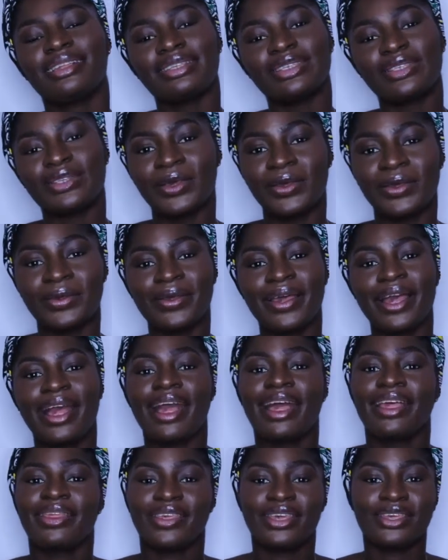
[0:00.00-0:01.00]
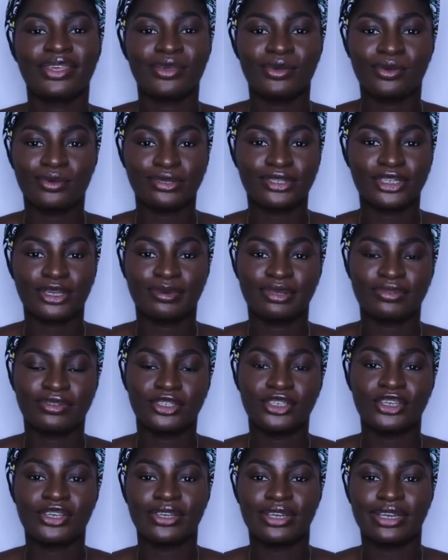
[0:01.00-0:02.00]
So thank you all so much for
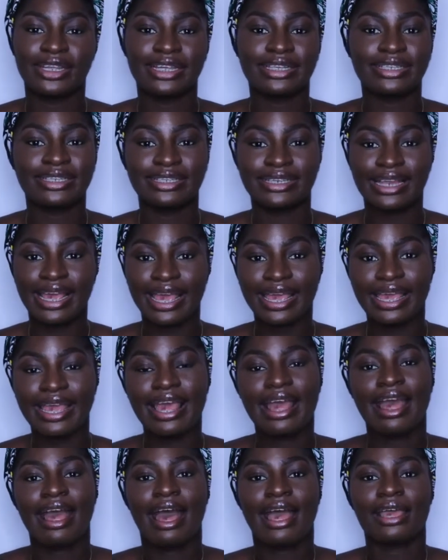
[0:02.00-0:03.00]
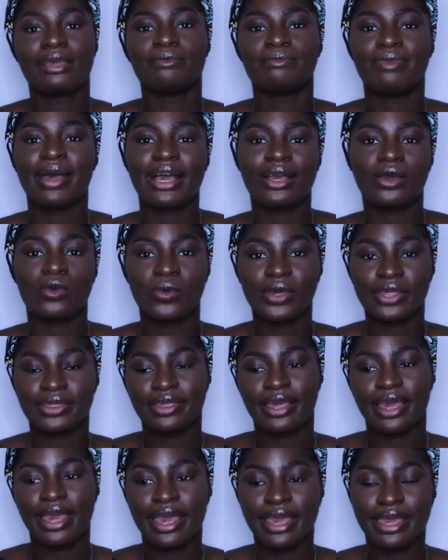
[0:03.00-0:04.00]
tuning in today. I'm back
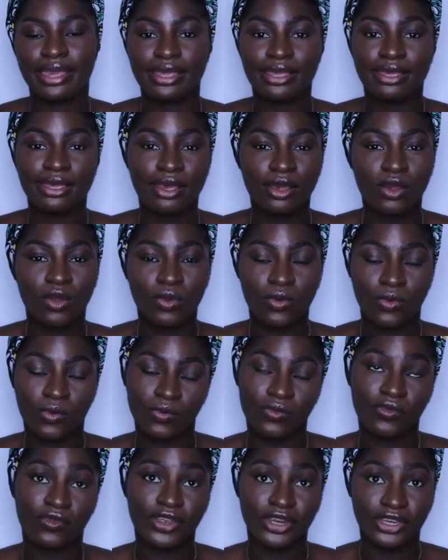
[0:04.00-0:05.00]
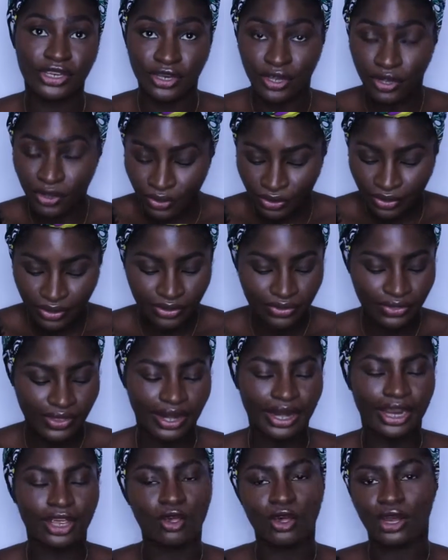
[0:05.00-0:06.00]
with a video
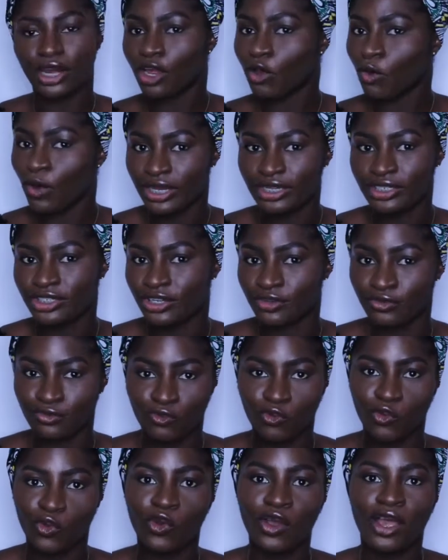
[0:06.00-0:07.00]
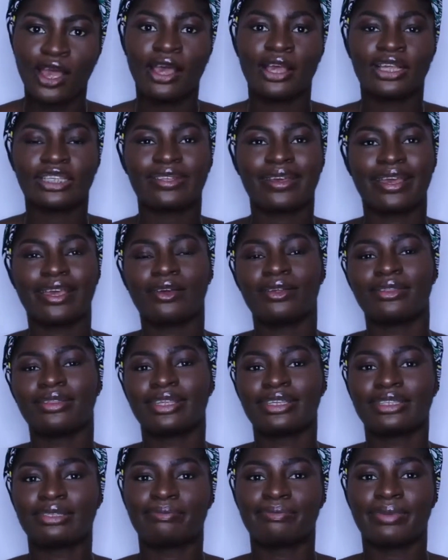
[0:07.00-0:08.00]
that I got a question for. So I got
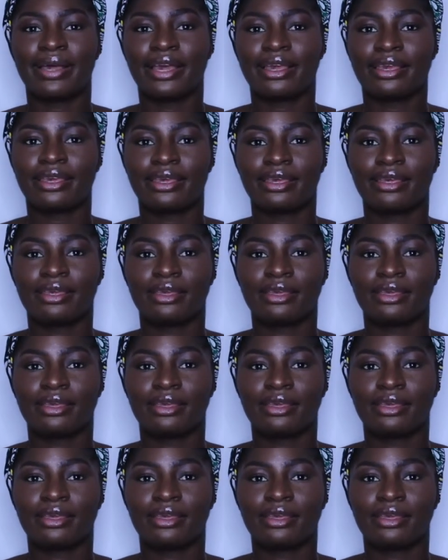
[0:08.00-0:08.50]
this back,